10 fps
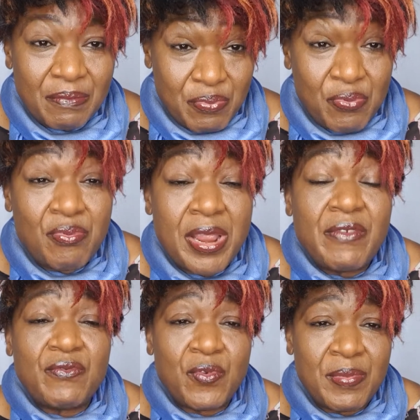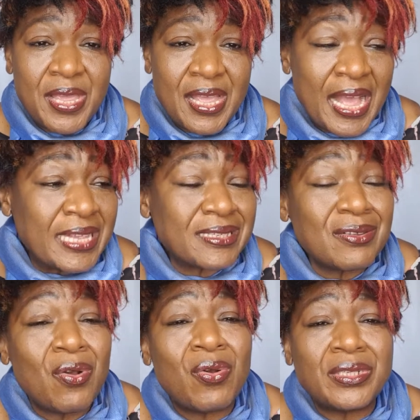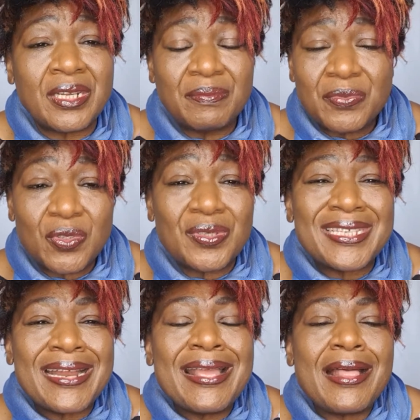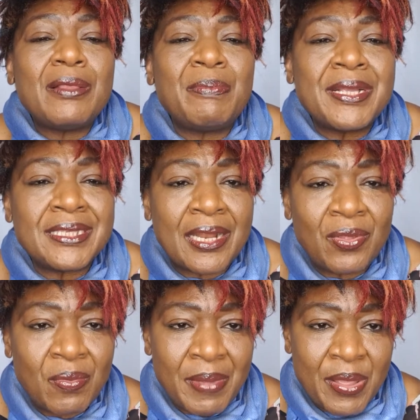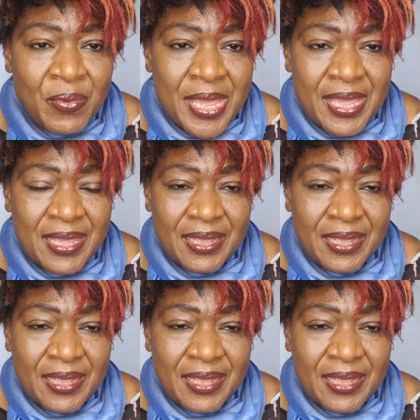Pray for me. Ask God to send helpers along my way